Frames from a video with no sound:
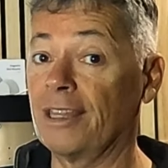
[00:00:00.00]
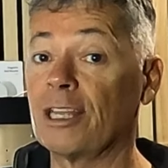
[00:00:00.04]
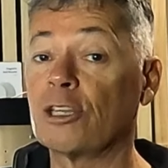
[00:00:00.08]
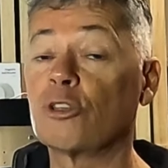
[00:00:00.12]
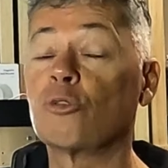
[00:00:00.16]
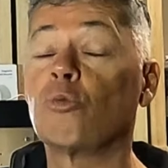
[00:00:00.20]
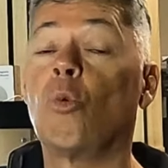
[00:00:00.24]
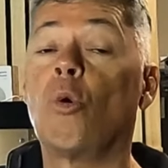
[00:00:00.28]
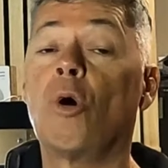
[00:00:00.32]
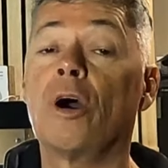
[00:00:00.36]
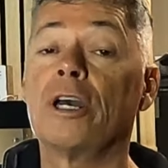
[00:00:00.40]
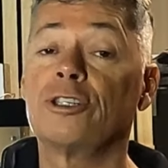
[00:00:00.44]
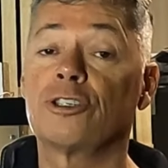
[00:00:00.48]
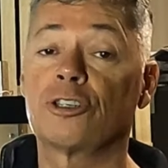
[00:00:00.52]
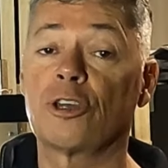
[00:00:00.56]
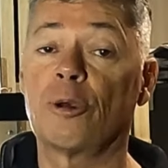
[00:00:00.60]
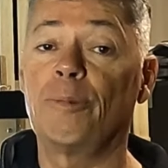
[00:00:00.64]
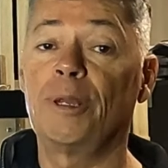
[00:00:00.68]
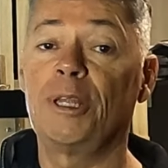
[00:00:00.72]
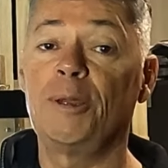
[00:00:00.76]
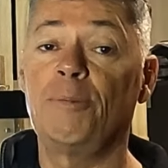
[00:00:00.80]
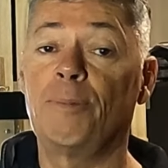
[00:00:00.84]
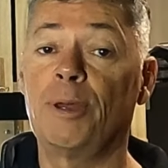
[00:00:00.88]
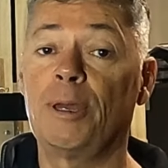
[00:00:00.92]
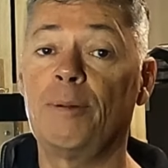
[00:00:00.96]
And it's why
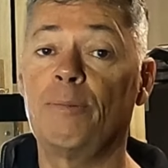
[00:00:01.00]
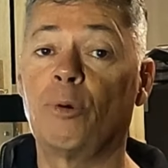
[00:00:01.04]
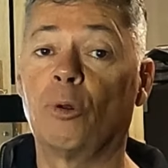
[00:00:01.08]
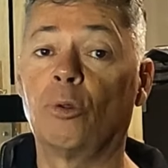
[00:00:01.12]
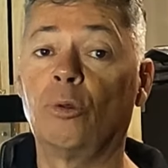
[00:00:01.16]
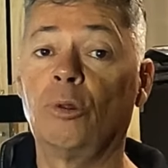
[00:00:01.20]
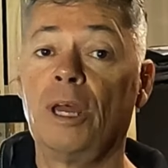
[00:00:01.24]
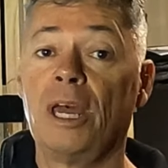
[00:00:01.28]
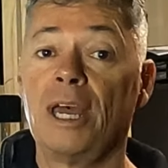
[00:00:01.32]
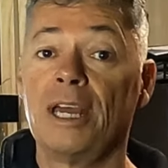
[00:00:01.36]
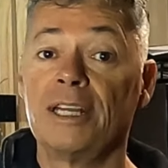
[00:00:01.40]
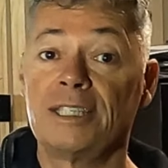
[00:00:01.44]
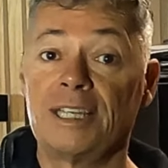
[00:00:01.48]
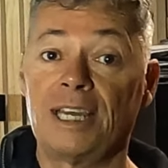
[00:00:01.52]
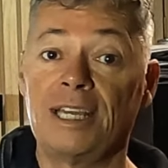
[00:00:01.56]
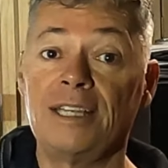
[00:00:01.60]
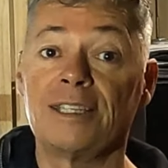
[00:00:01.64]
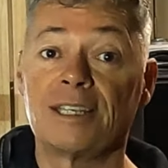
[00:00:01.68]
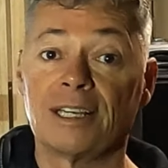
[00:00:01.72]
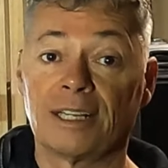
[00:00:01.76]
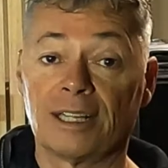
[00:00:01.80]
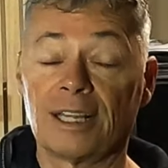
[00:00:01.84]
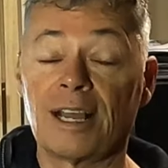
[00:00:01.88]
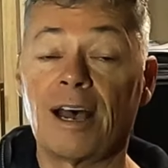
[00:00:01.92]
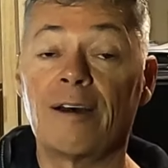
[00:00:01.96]
so many people
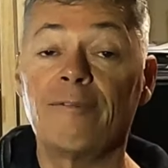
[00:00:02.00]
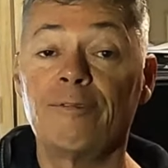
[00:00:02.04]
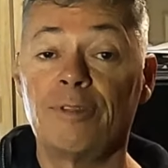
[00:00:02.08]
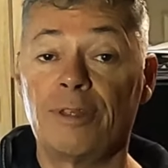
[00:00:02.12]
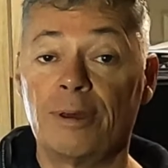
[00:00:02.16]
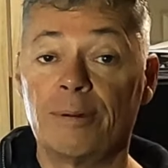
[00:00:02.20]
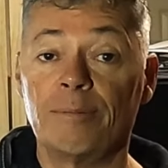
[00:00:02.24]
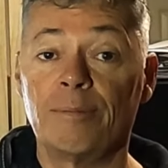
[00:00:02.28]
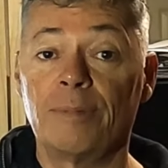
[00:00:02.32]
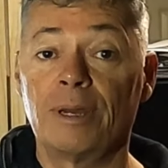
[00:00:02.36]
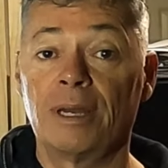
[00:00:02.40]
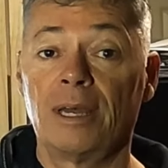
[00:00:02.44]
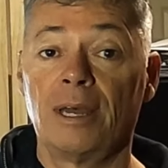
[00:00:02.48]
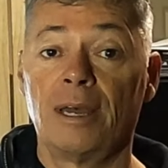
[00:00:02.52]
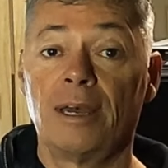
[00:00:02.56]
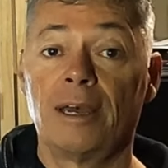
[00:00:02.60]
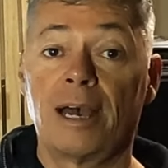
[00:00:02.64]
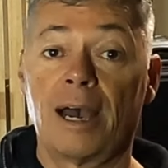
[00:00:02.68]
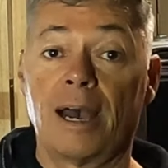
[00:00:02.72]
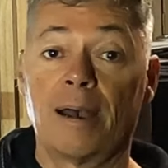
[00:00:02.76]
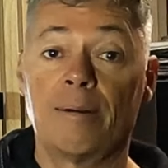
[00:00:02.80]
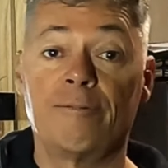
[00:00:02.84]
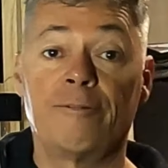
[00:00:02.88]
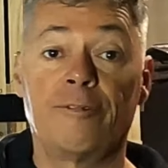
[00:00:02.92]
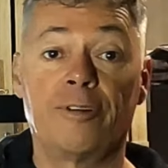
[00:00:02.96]
tend to love them
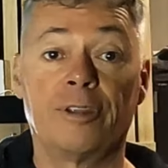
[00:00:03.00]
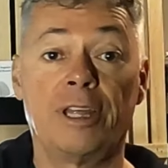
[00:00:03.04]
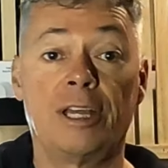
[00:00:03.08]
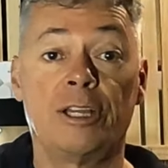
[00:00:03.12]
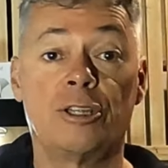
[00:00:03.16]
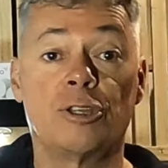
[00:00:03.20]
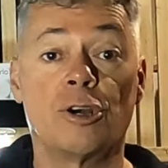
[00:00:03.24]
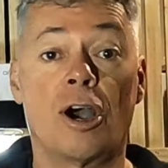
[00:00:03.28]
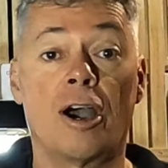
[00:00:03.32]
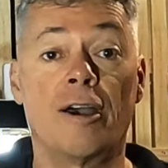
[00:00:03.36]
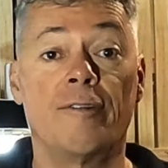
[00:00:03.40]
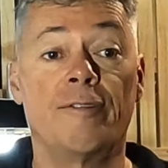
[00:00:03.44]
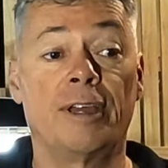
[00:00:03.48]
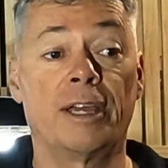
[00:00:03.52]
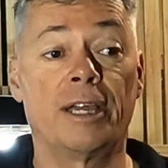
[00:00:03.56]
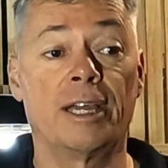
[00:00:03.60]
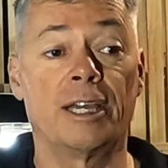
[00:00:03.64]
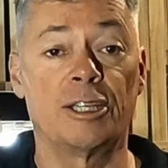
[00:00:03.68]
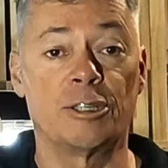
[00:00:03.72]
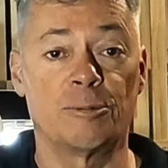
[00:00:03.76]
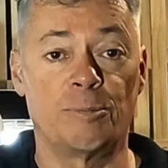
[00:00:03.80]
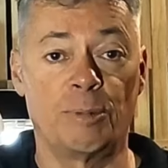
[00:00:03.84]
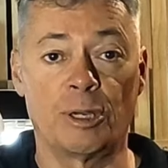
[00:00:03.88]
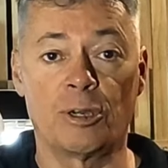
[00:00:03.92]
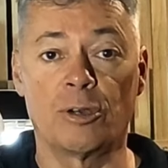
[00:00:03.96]
um, for their
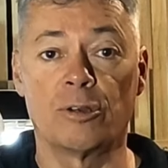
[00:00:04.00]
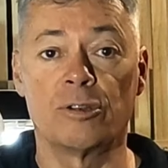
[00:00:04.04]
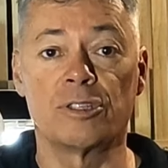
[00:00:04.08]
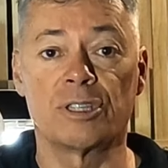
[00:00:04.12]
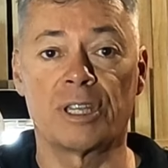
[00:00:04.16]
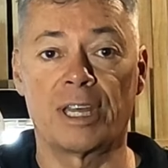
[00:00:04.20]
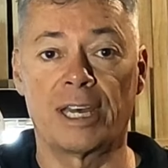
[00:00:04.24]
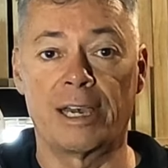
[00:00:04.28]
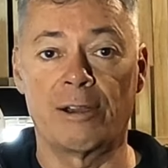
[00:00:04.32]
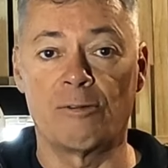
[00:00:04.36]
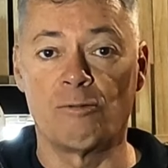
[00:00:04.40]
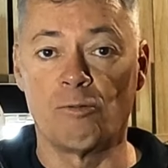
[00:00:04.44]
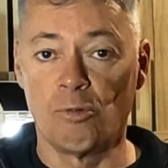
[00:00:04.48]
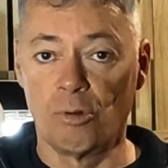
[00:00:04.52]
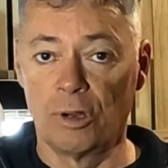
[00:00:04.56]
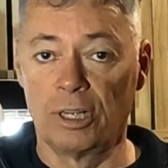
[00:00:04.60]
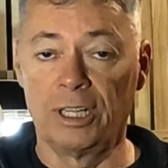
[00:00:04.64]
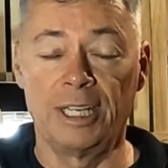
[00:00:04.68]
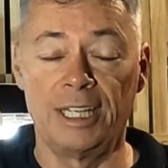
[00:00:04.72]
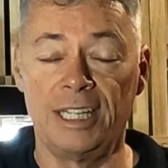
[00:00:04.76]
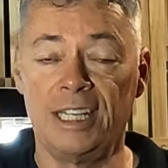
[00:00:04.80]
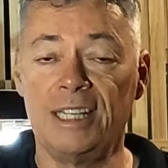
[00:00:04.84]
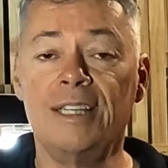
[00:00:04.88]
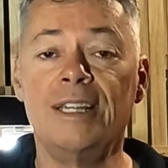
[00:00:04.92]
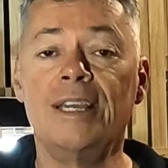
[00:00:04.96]
diving, is because they are
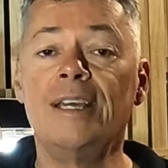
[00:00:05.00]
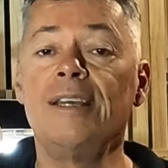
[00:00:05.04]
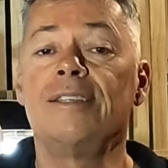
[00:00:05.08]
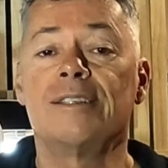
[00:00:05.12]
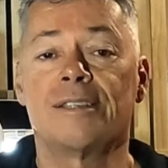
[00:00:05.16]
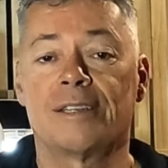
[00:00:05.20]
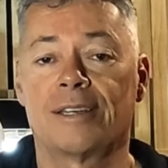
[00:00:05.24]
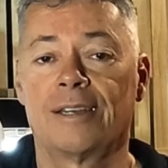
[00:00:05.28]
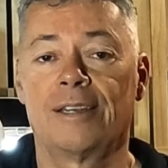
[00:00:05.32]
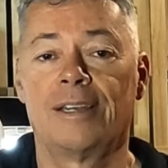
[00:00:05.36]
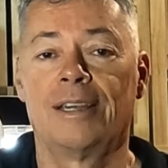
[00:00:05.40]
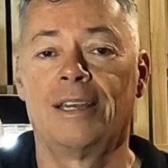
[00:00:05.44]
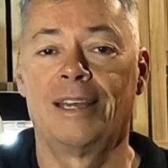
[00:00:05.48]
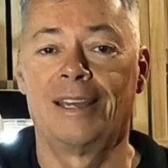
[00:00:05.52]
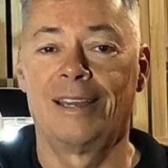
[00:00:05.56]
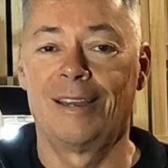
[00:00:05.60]
really neat,